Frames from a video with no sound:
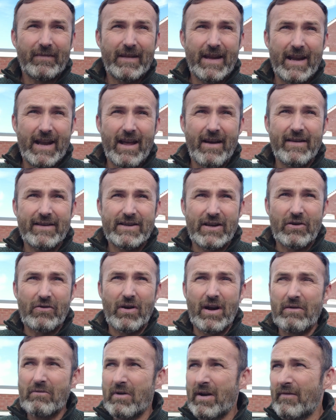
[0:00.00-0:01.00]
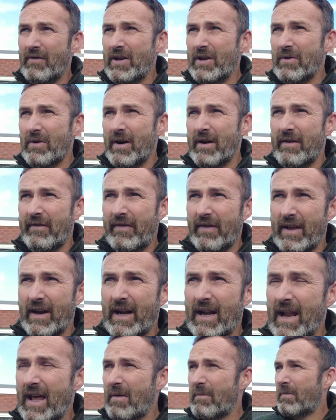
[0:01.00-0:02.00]
You know, it's a great revenue earner for the
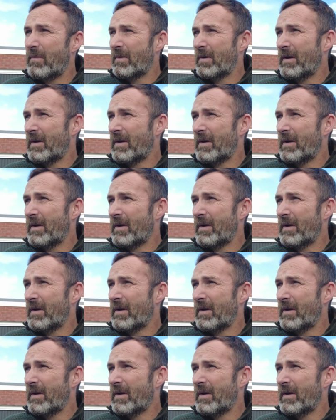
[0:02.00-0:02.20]
club.